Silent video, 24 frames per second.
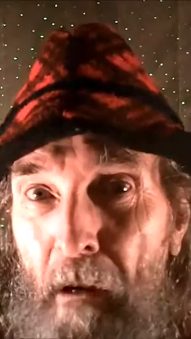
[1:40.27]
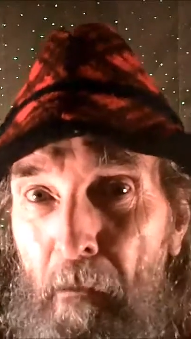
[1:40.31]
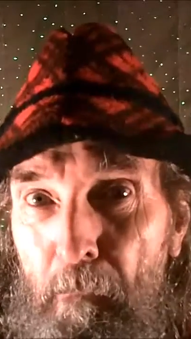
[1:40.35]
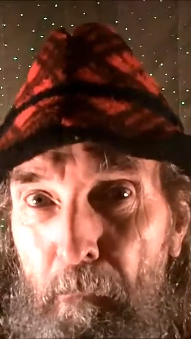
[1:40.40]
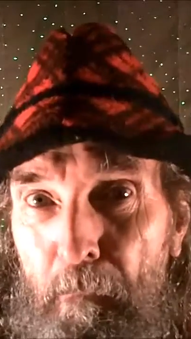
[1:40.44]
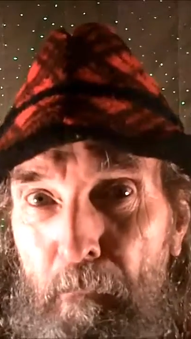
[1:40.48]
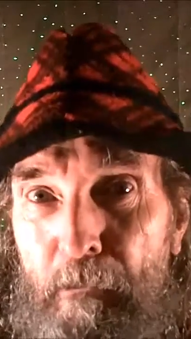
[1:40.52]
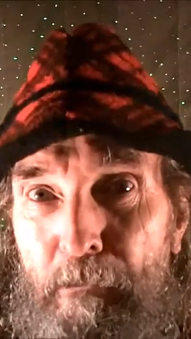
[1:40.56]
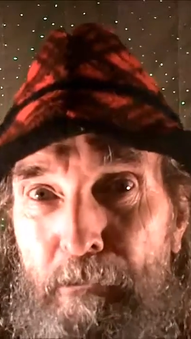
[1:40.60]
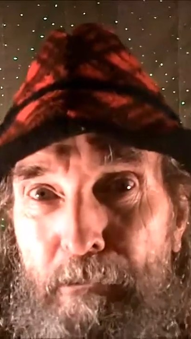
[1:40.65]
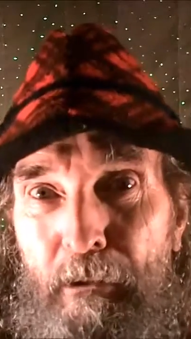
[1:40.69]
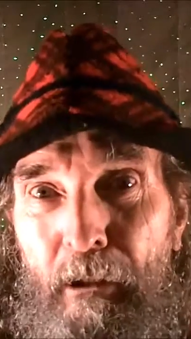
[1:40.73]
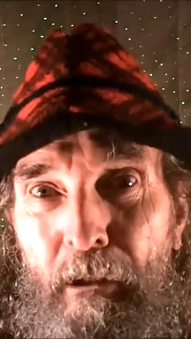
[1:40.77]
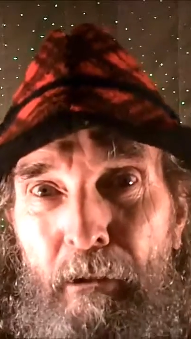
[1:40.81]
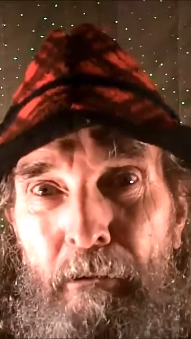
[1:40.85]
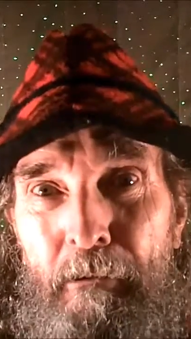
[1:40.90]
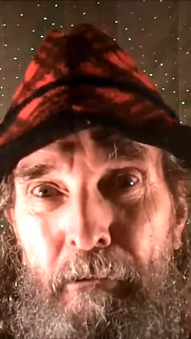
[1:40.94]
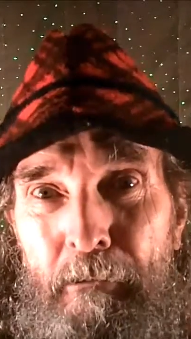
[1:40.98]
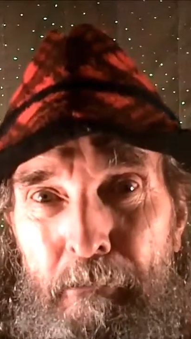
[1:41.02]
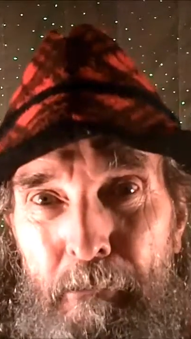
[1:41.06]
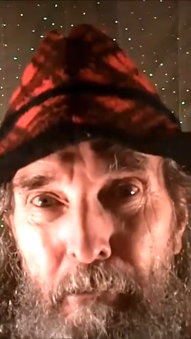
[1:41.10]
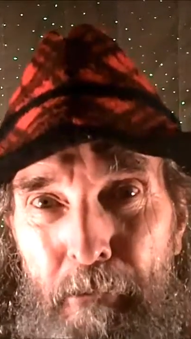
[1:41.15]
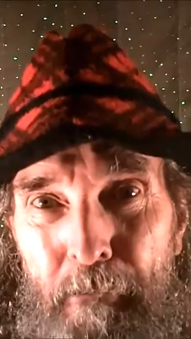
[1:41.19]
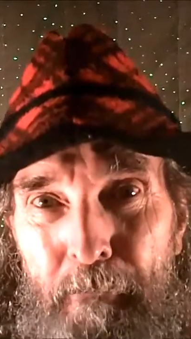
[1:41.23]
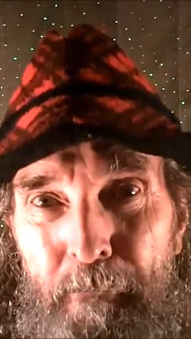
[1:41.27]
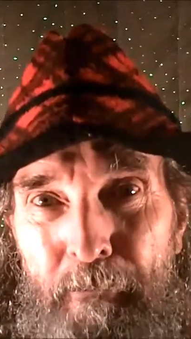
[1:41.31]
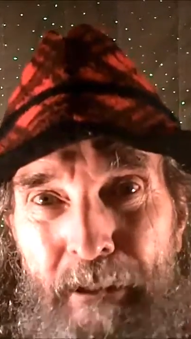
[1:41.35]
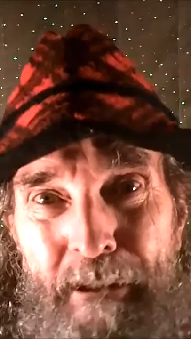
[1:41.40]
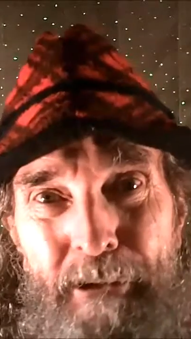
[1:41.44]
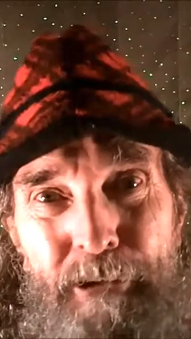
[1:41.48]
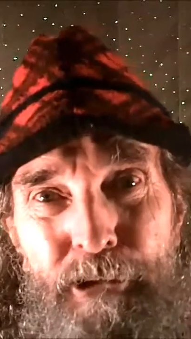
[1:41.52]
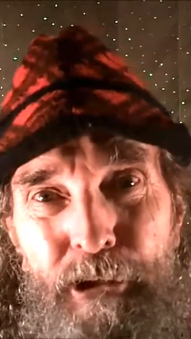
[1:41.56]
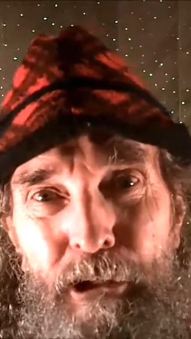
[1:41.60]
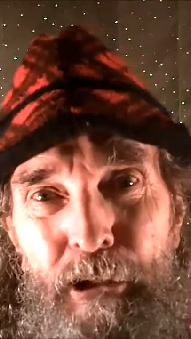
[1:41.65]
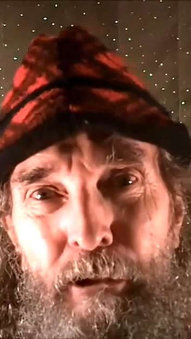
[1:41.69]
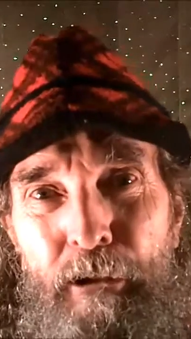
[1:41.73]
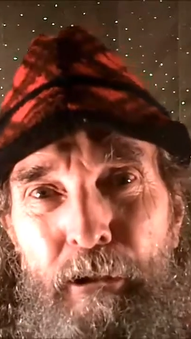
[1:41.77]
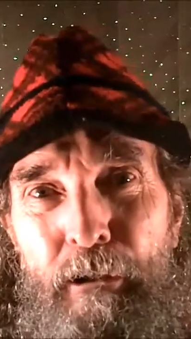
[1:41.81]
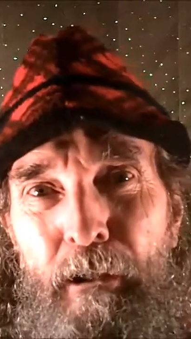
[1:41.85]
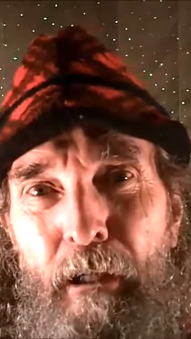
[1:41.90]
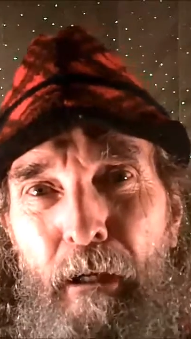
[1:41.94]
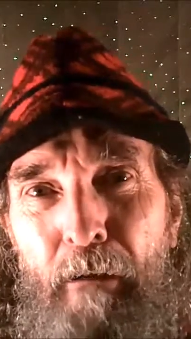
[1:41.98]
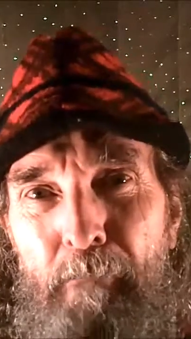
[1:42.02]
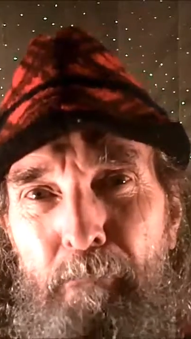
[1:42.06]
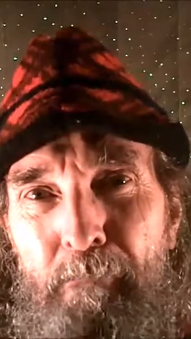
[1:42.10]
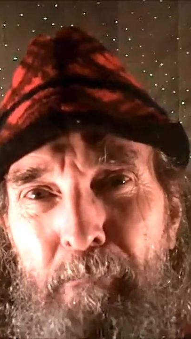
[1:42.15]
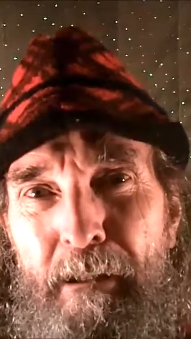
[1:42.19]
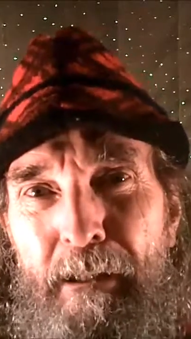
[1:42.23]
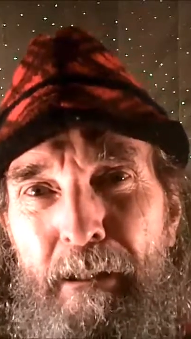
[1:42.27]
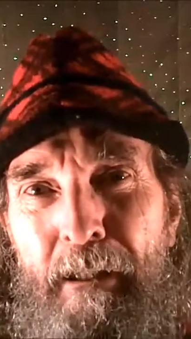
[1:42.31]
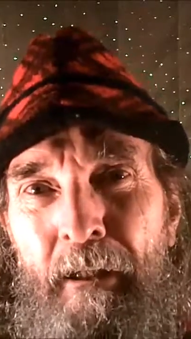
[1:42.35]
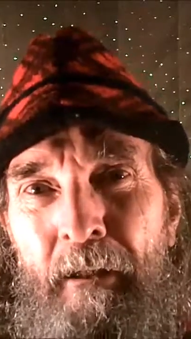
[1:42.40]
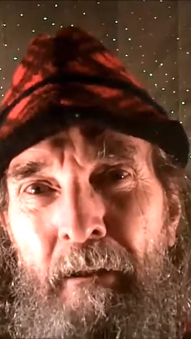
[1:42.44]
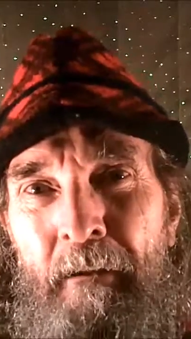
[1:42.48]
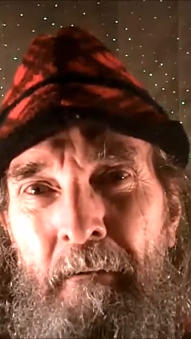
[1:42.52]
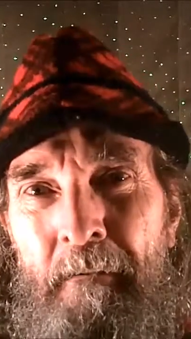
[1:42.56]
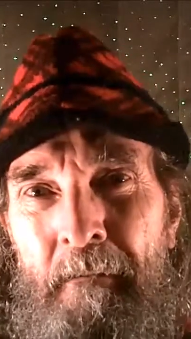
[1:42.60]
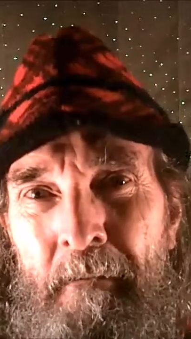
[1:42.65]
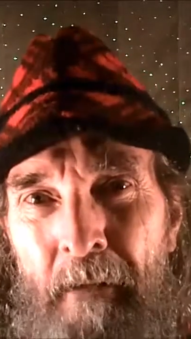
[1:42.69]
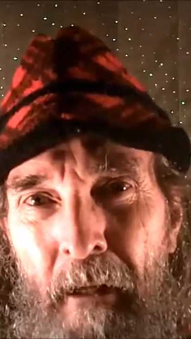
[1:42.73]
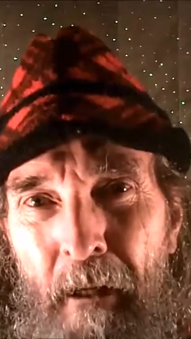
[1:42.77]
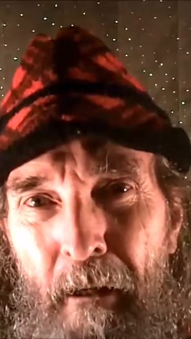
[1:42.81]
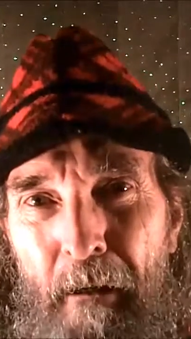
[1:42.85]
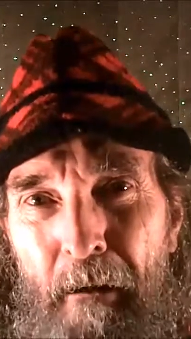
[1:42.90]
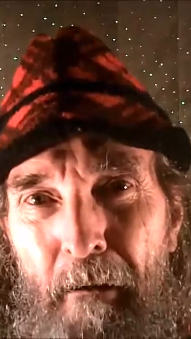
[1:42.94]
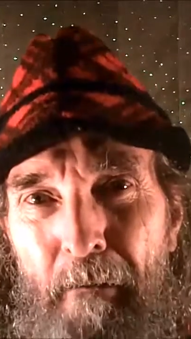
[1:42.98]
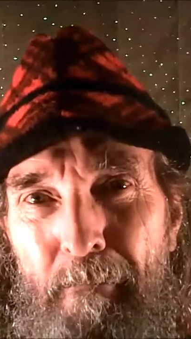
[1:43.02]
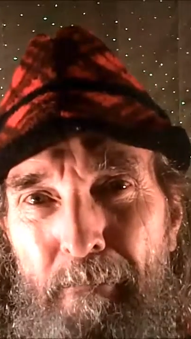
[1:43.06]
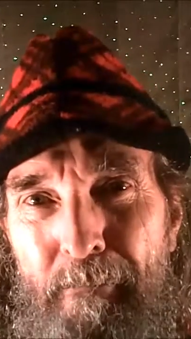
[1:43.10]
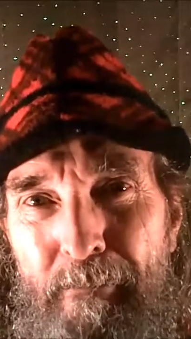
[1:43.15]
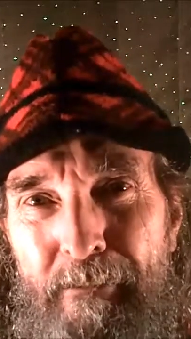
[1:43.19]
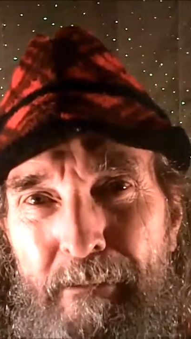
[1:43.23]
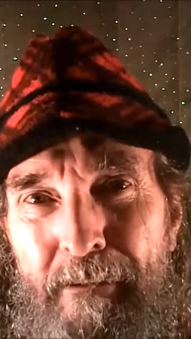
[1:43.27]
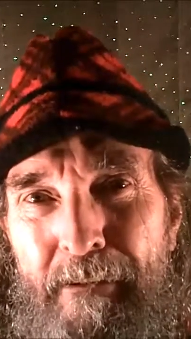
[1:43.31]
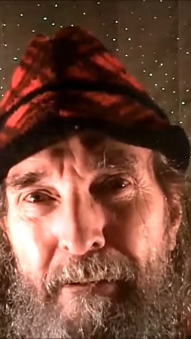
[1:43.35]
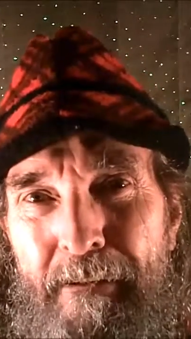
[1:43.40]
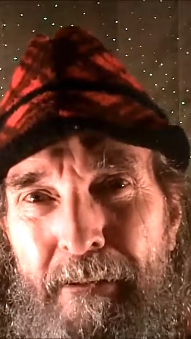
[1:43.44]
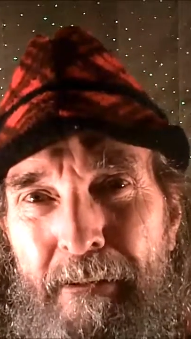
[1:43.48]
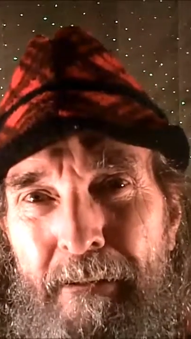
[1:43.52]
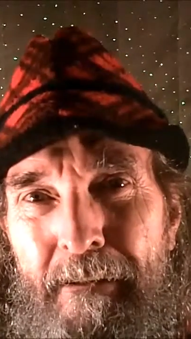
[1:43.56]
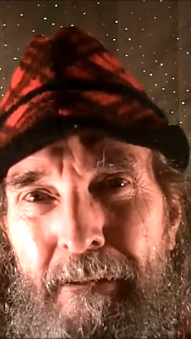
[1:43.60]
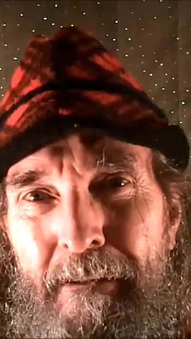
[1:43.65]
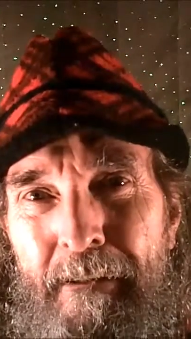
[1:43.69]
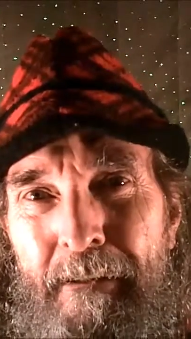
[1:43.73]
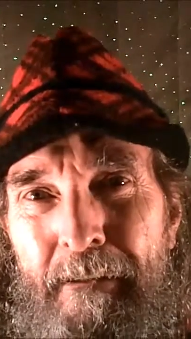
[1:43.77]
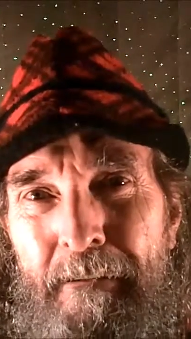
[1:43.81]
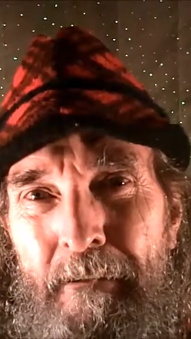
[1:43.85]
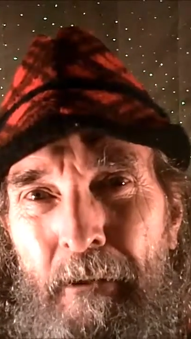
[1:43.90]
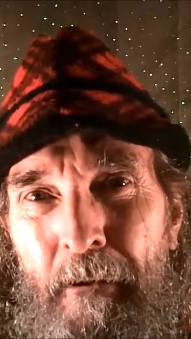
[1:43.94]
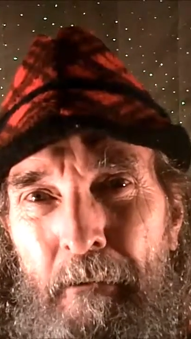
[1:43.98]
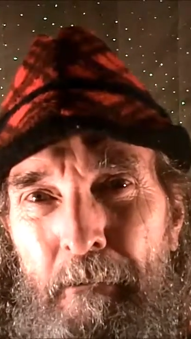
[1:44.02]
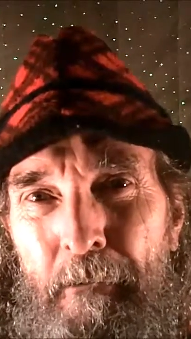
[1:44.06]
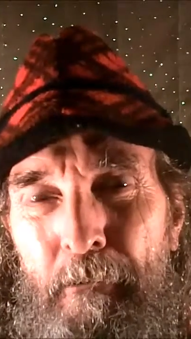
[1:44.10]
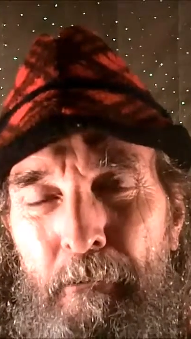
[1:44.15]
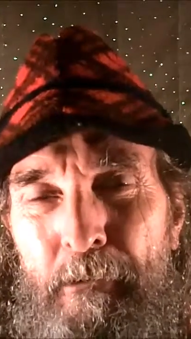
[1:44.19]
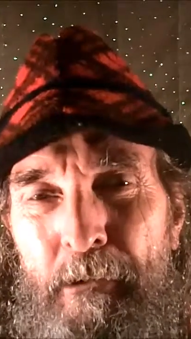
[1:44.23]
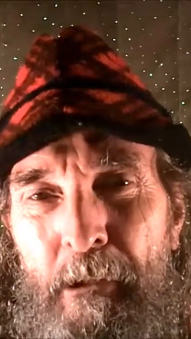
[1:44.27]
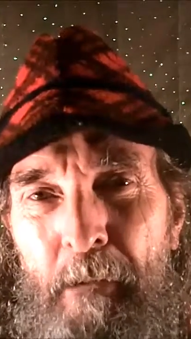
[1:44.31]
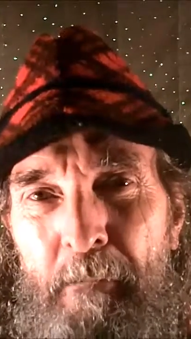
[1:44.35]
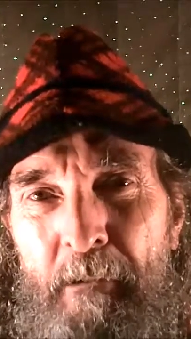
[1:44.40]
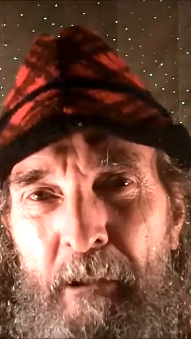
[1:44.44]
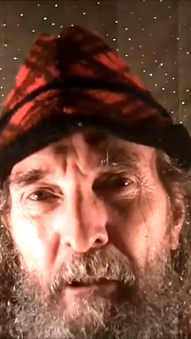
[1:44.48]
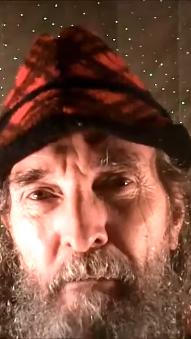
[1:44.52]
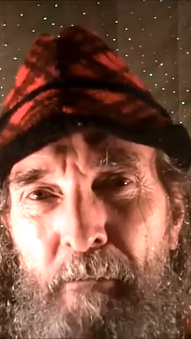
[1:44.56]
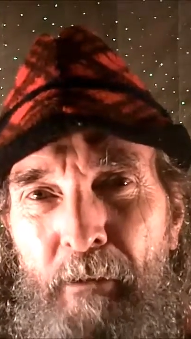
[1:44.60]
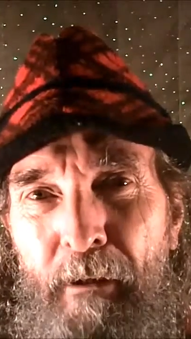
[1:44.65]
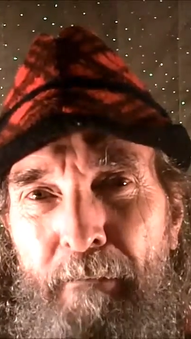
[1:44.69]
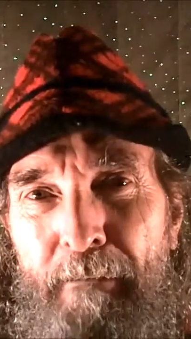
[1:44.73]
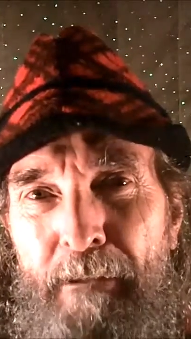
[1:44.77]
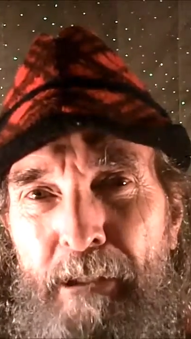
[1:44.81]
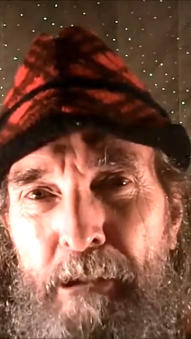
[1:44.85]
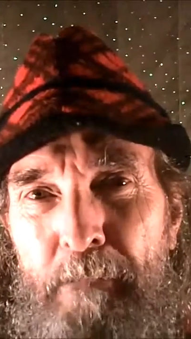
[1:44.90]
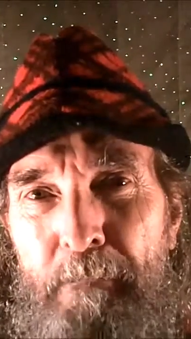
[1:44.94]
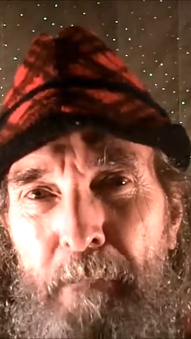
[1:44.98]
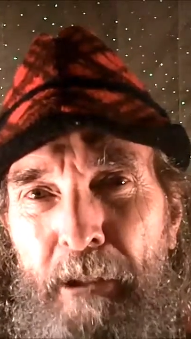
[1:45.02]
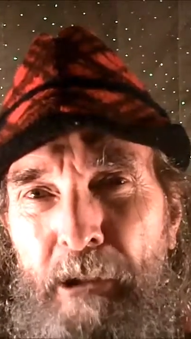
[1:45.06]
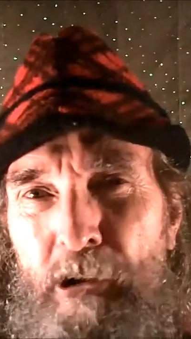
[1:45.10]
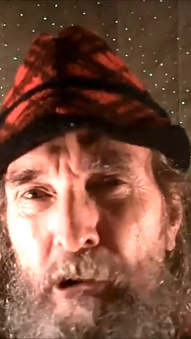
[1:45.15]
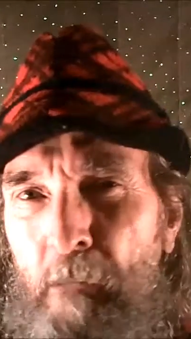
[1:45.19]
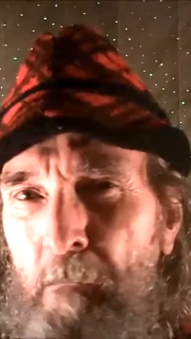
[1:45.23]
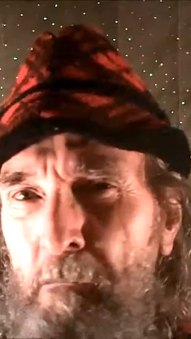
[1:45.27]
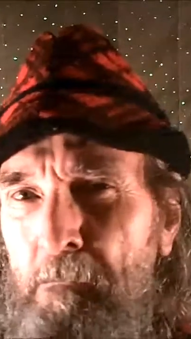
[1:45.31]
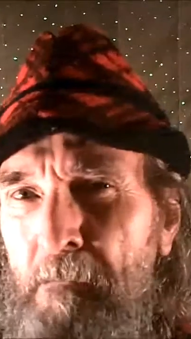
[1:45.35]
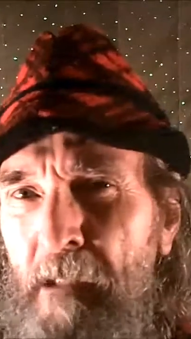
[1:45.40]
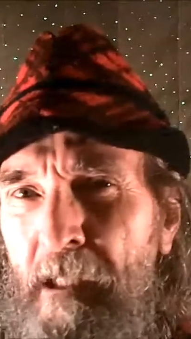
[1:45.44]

That was a good thing. She loved me enough to do something very special.